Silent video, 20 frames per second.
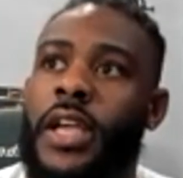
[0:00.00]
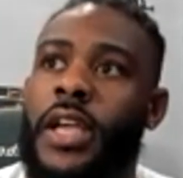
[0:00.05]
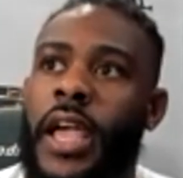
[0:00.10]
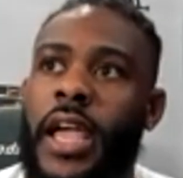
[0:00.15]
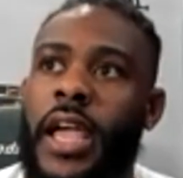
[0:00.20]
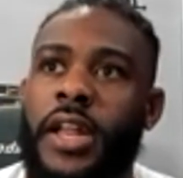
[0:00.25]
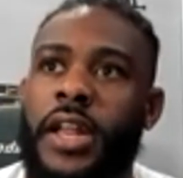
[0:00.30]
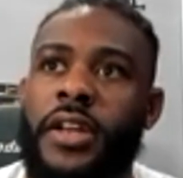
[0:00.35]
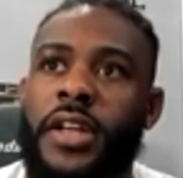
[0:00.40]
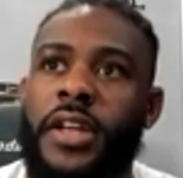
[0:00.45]

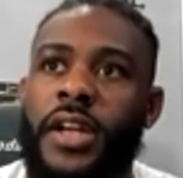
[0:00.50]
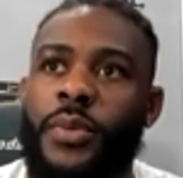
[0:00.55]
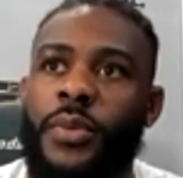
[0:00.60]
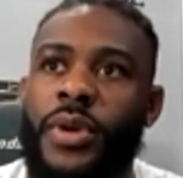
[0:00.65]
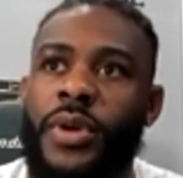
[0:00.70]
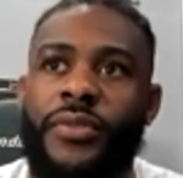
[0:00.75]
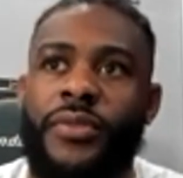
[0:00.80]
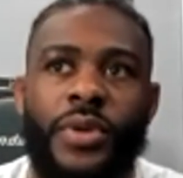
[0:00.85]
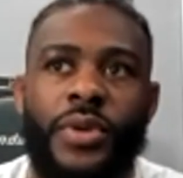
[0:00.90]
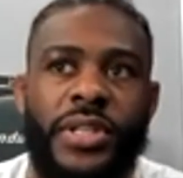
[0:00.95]
And uh,
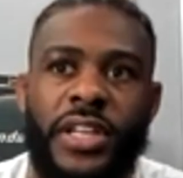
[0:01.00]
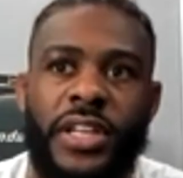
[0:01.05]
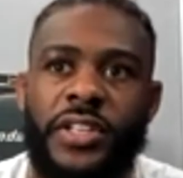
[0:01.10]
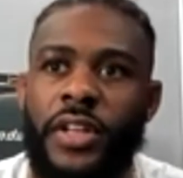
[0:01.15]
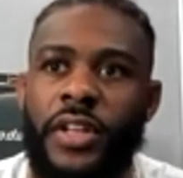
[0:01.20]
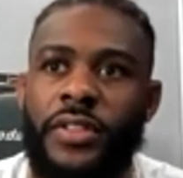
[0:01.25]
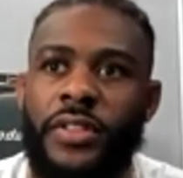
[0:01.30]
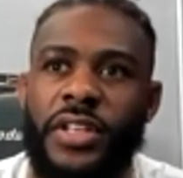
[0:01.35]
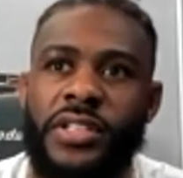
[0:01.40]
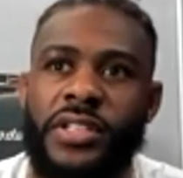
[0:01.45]
whenever we see each
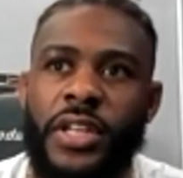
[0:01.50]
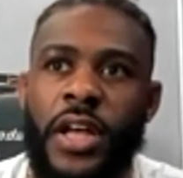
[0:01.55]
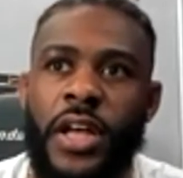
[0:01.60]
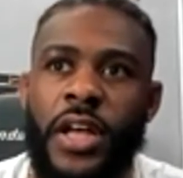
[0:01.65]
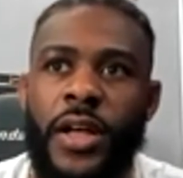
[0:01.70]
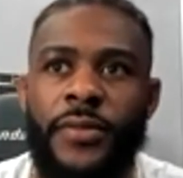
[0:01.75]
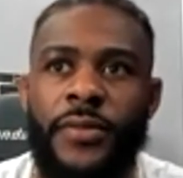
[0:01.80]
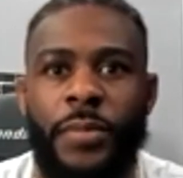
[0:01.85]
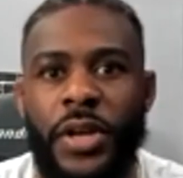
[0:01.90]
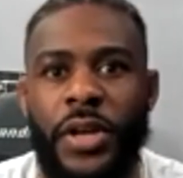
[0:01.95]
other, is
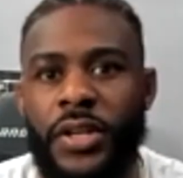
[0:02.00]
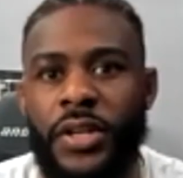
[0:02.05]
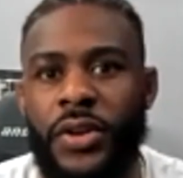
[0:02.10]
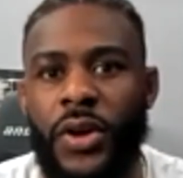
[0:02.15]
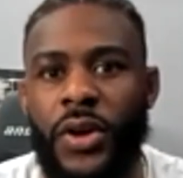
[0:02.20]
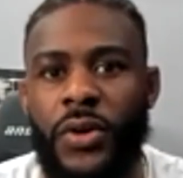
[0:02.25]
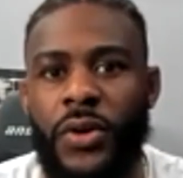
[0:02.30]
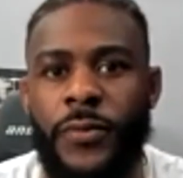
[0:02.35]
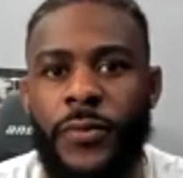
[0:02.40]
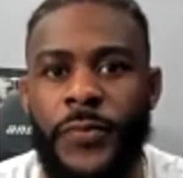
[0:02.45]
love. But you
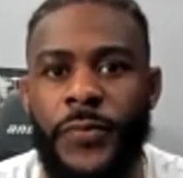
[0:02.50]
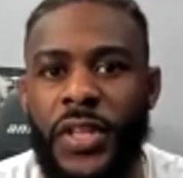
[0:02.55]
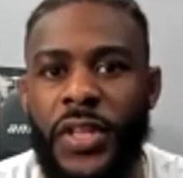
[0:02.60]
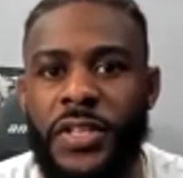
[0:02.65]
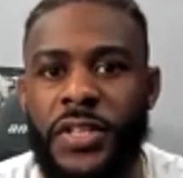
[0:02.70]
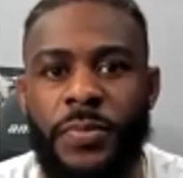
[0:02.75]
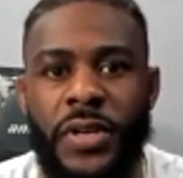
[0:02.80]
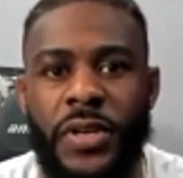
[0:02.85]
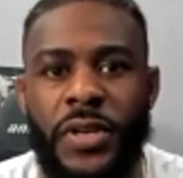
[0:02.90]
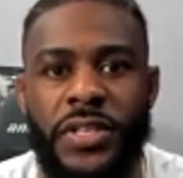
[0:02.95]
know, he's
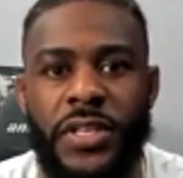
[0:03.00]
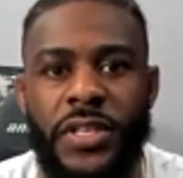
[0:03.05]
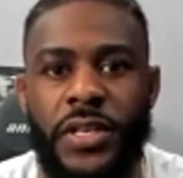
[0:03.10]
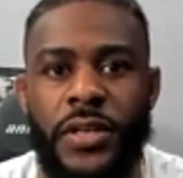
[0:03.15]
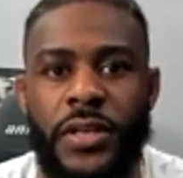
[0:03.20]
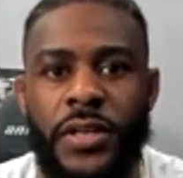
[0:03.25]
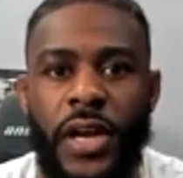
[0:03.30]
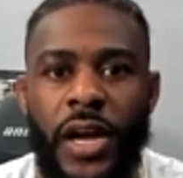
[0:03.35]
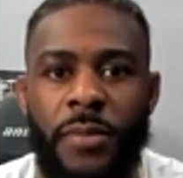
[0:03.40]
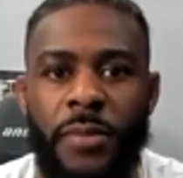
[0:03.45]
busy.
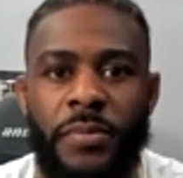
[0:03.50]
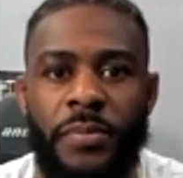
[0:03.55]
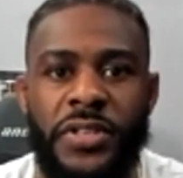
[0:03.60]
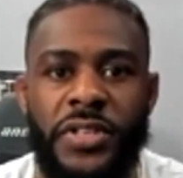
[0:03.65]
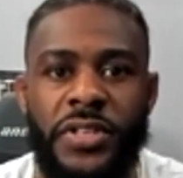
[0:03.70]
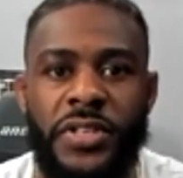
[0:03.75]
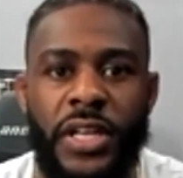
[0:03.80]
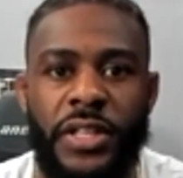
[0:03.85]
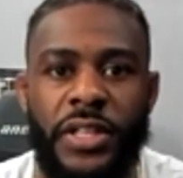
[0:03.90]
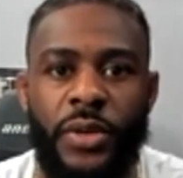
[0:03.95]
I'm busy.
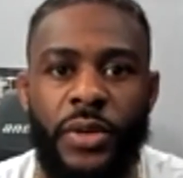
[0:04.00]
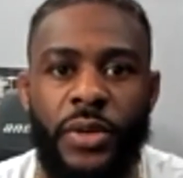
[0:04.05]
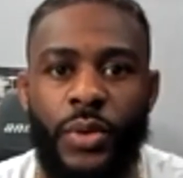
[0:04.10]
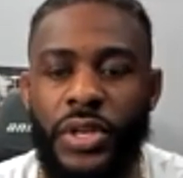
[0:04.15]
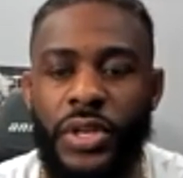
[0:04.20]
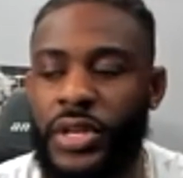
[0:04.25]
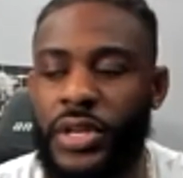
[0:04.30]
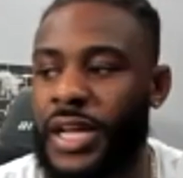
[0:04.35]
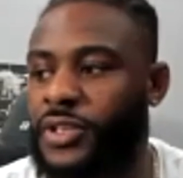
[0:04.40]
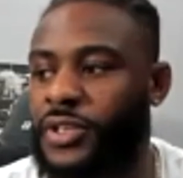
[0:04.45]
I think when you
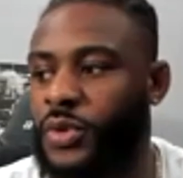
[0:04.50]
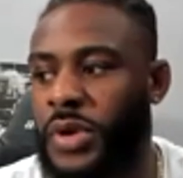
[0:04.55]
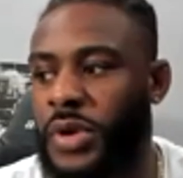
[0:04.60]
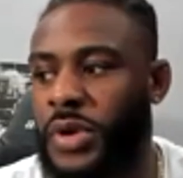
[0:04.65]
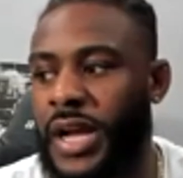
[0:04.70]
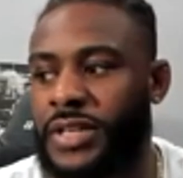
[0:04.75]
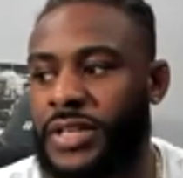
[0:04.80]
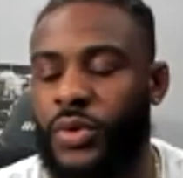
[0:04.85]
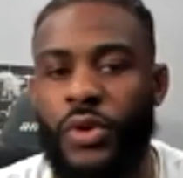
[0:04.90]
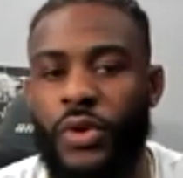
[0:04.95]
got two guys
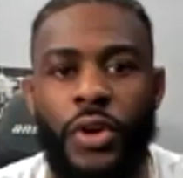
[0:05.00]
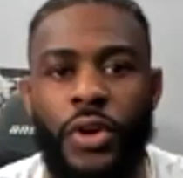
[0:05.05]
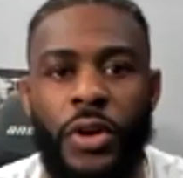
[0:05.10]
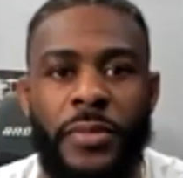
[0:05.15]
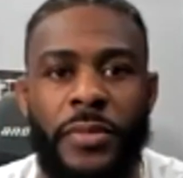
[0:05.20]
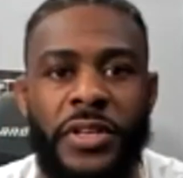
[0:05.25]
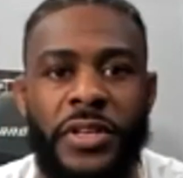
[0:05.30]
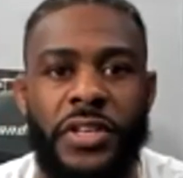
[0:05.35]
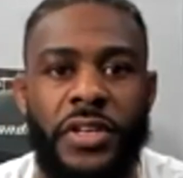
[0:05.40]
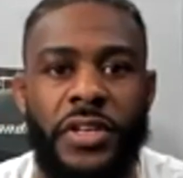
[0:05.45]
who are on a
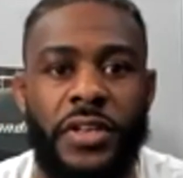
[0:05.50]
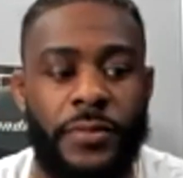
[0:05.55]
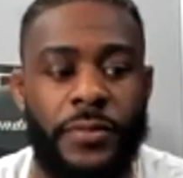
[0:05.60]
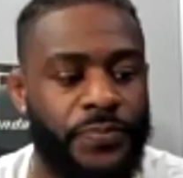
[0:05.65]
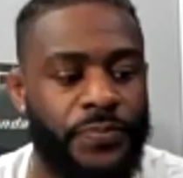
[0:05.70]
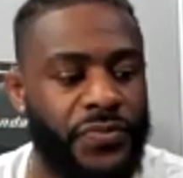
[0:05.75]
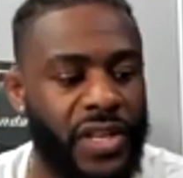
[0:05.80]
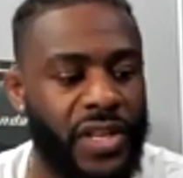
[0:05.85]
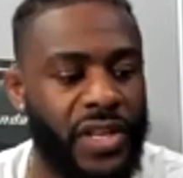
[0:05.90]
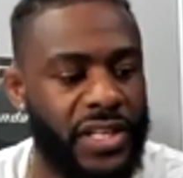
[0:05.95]
mission,
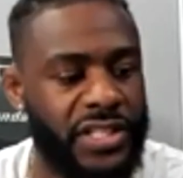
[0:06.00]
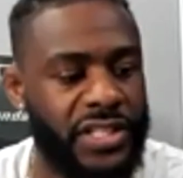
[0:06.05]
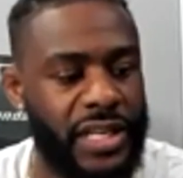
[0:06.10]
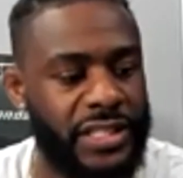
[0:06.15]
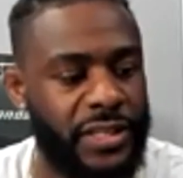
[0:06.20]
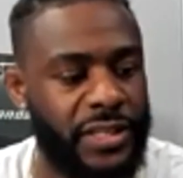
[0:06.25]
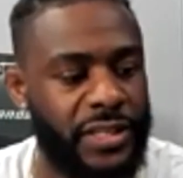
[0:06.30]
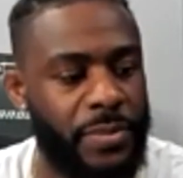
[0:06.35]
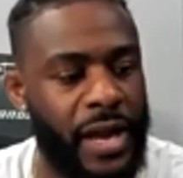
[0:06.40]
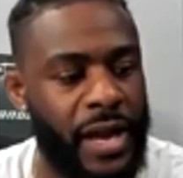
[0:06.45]
it's less
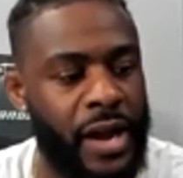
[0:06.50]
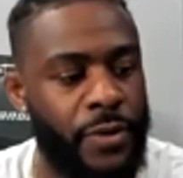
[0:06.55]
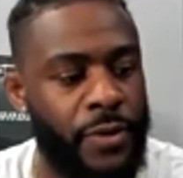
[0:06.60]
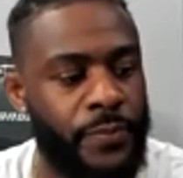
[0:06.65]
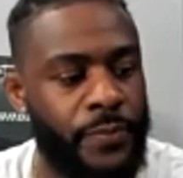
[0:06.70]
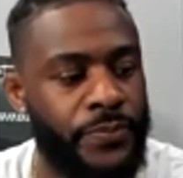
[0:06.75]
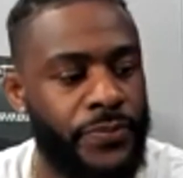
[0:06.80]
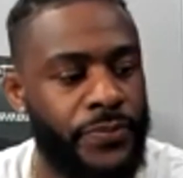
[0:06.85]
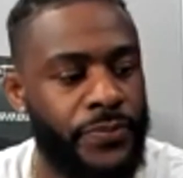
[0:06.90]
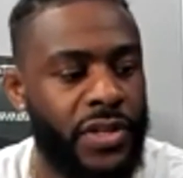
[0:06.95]
about
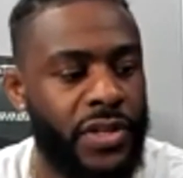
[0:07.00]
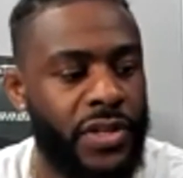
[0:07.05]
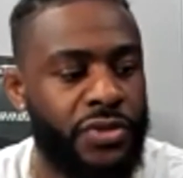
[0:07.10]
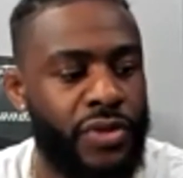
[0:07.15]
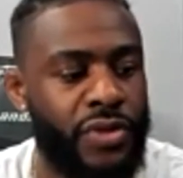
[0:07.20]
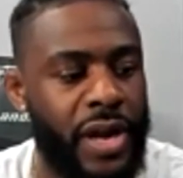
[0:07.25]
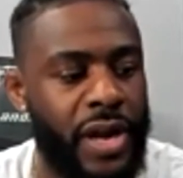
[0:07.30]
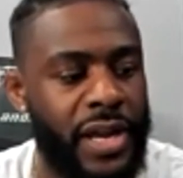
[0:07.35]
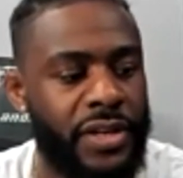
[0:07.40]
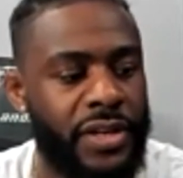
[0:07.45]

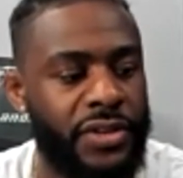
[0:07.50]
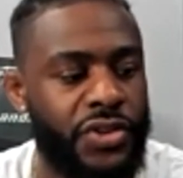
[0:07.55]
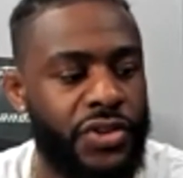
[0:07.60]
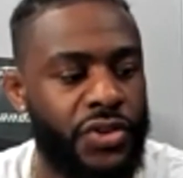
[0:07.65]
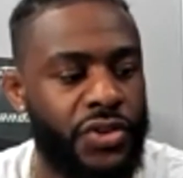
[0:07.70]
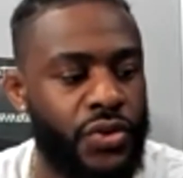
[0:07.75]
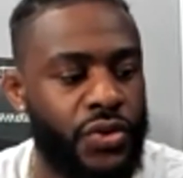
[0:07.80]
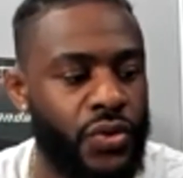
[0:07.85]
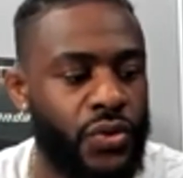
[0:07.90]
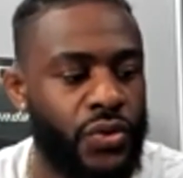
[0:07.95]
trying
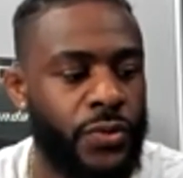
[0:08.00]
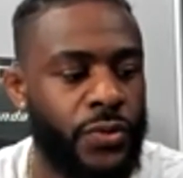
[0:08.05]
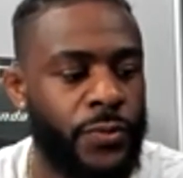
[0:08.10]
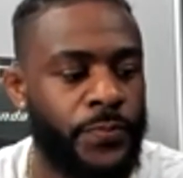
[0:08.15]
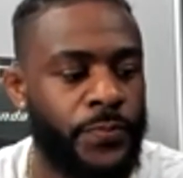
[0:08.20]
to